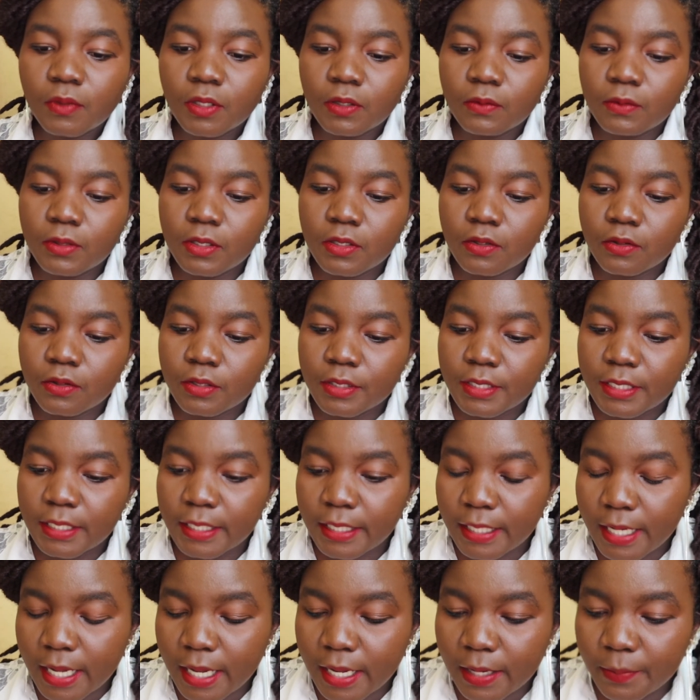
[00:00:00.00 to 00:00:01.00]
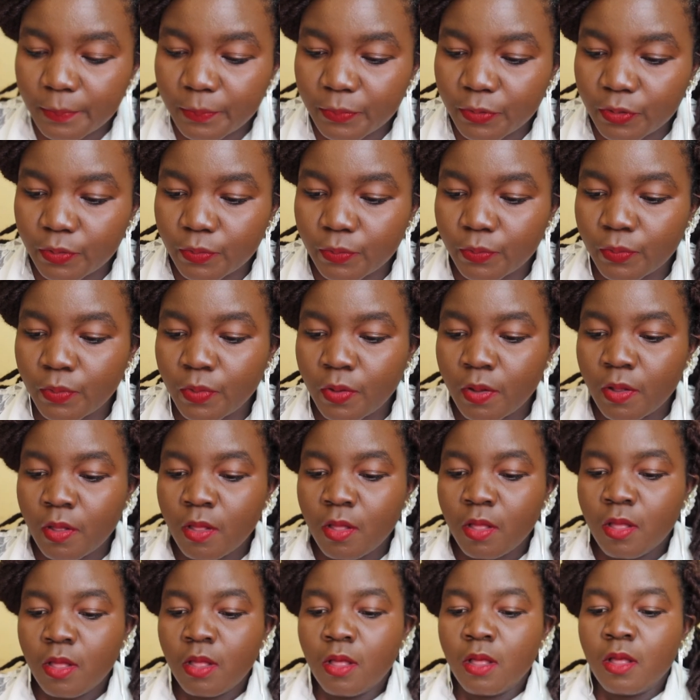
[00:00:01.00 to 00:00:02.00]
will only harm you.
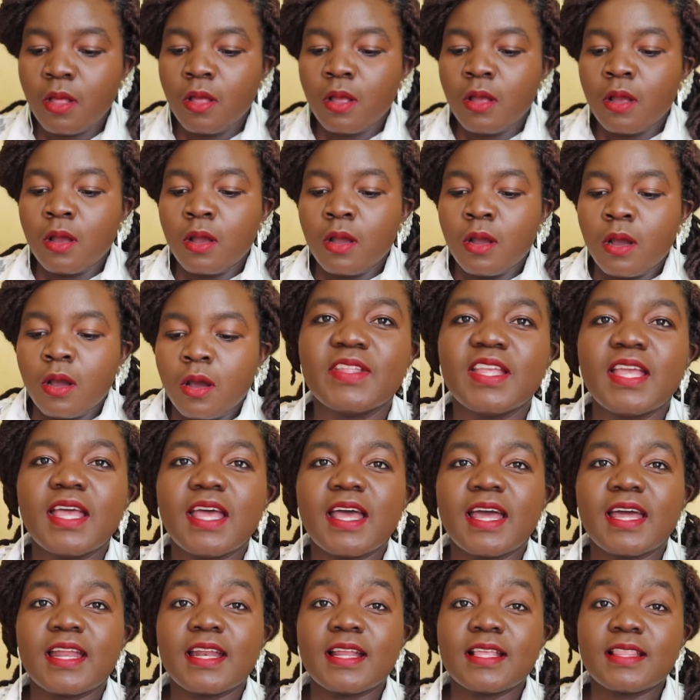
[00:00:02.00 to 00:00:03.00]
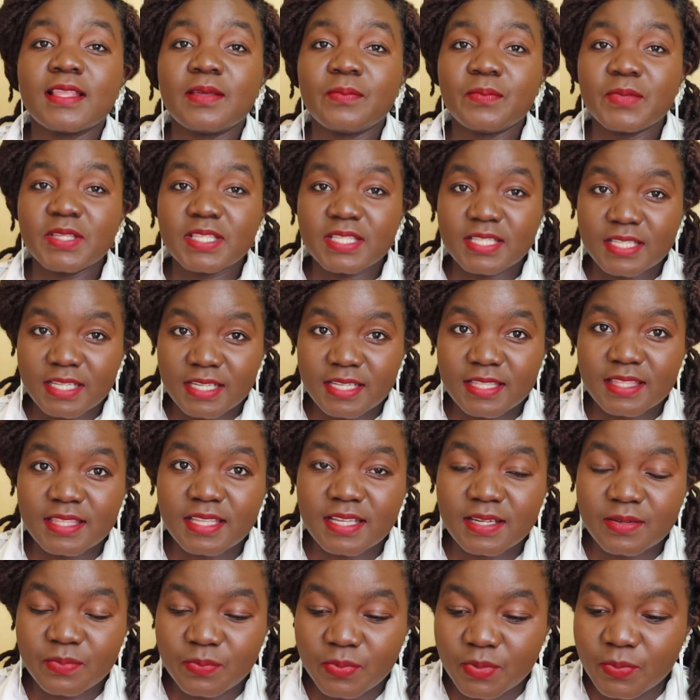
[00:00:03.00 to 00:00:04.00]
Another mistake
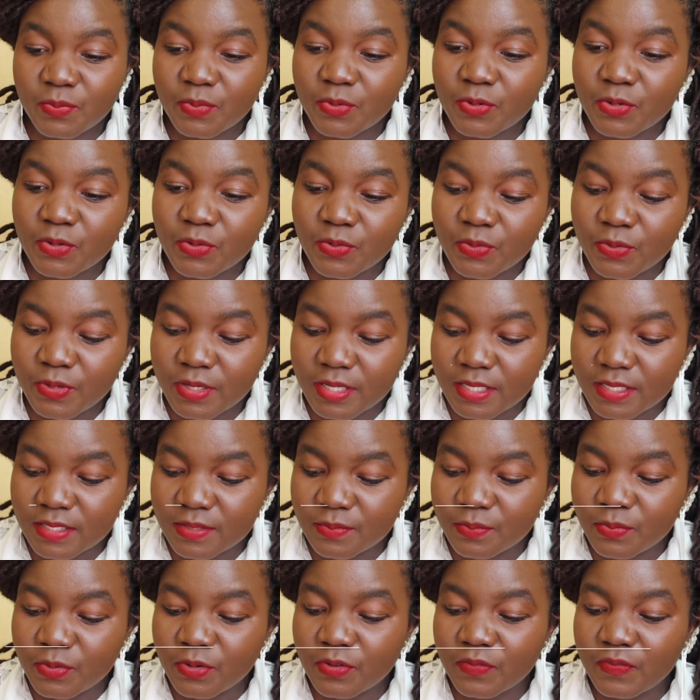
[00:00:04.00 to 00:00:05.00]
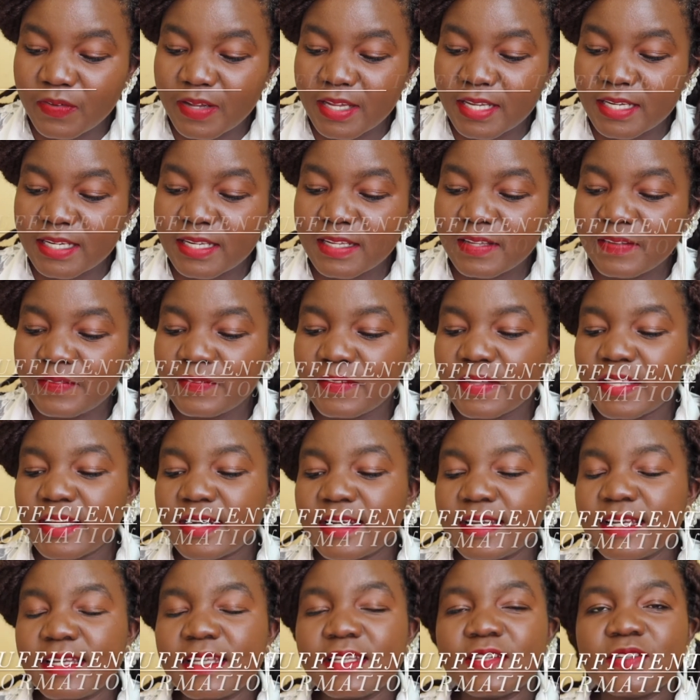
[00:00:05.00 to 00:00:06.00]
that people do is providing
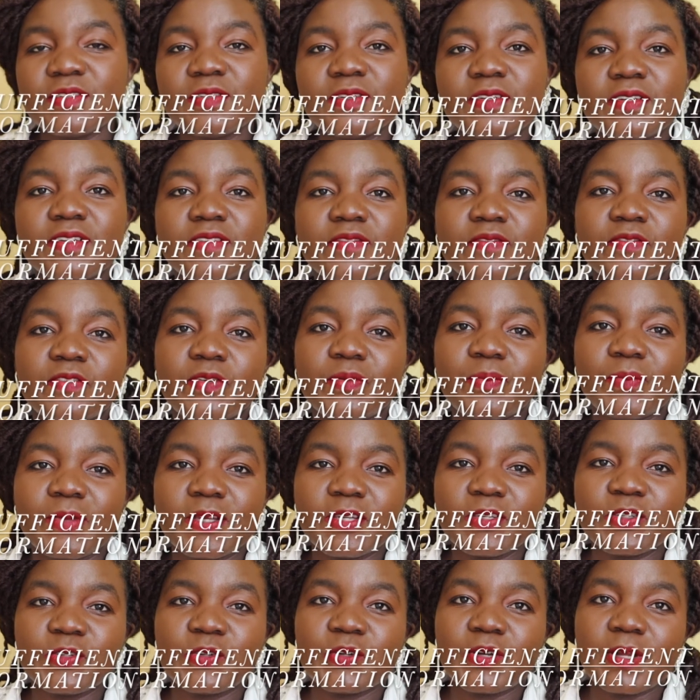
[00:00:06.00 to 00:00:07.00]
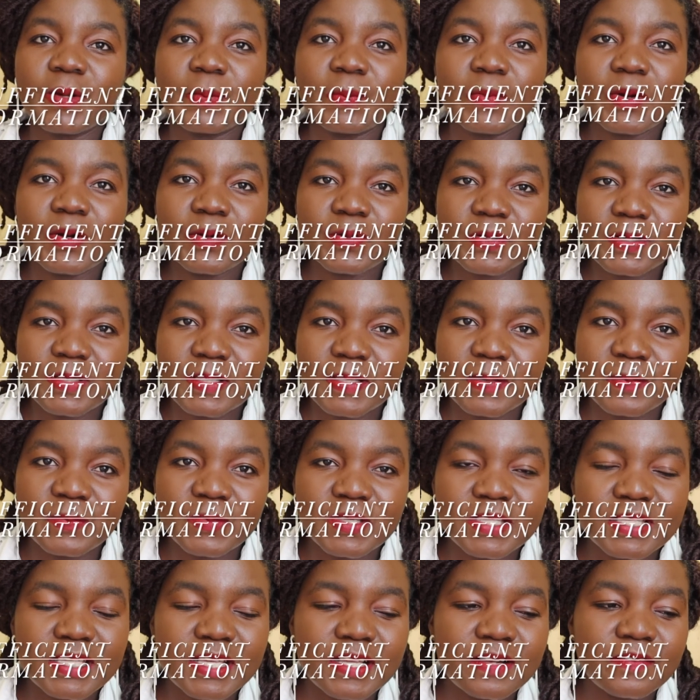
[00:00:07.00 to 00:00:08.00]
very little information about
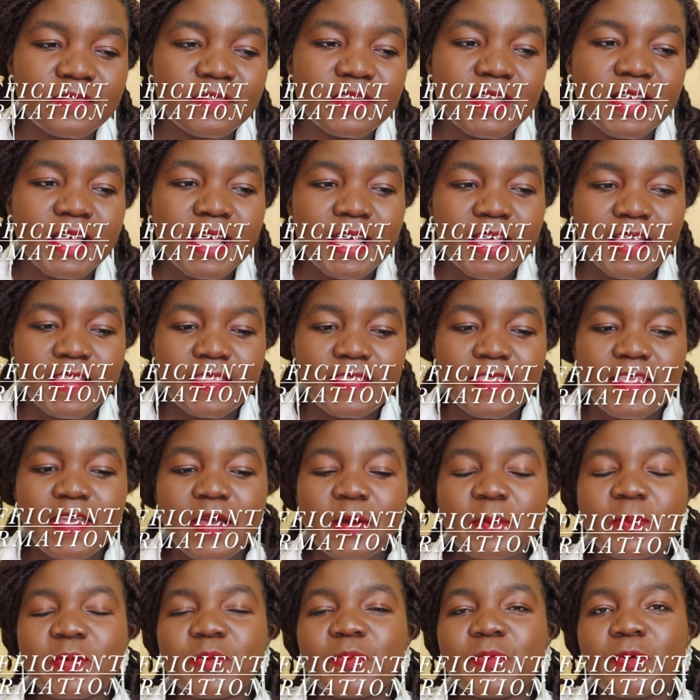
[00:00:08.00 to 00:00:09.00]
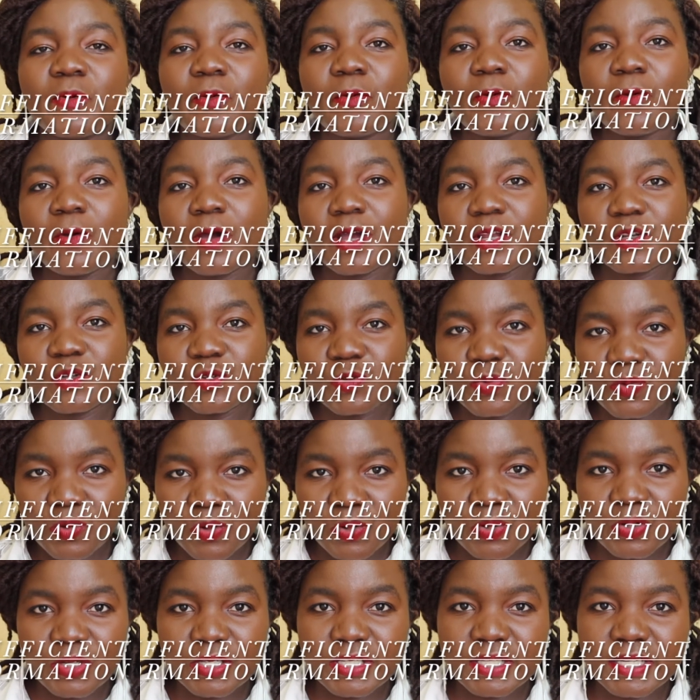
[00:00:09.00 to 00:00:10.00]
themselves. There are people who are too
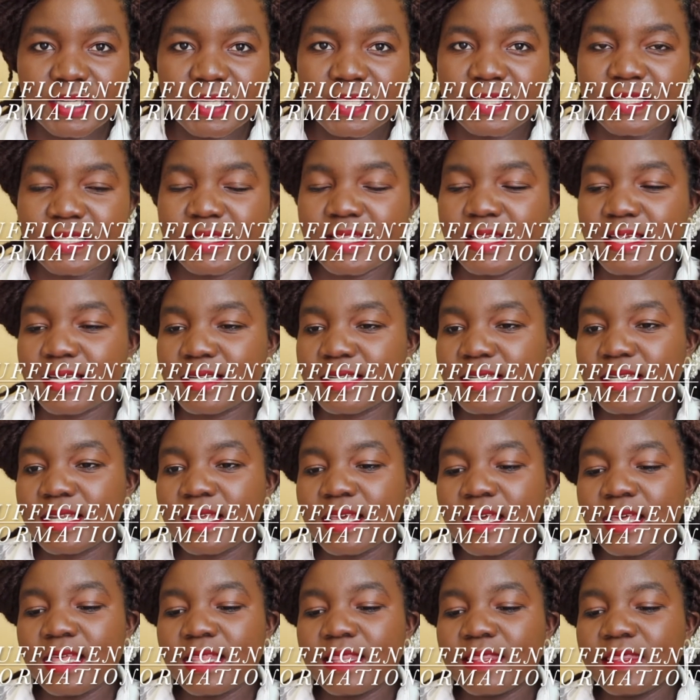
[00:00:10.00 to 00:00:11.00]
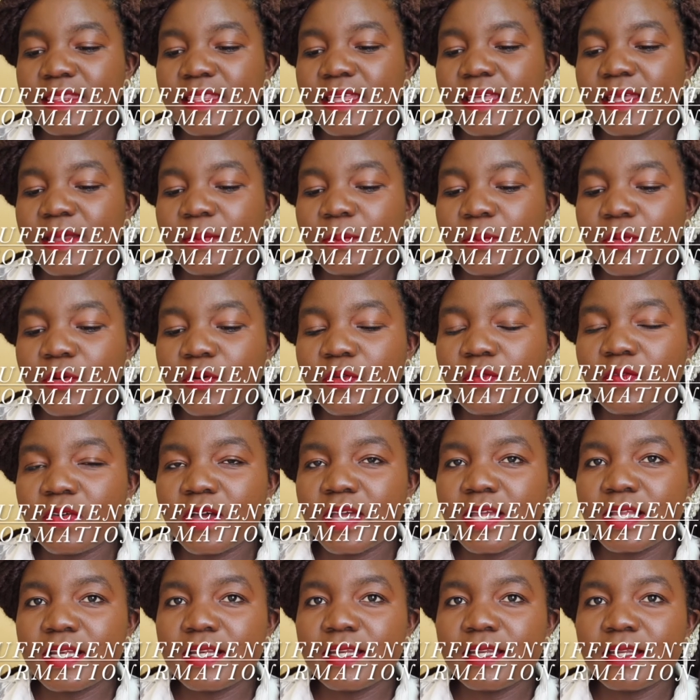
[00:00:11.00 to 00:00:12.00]
cautious that they
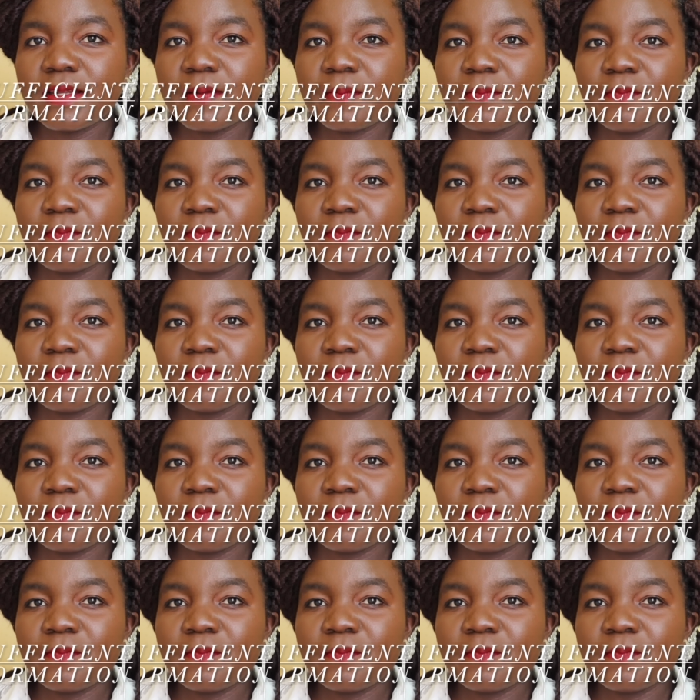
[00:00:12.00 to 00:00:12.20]
provide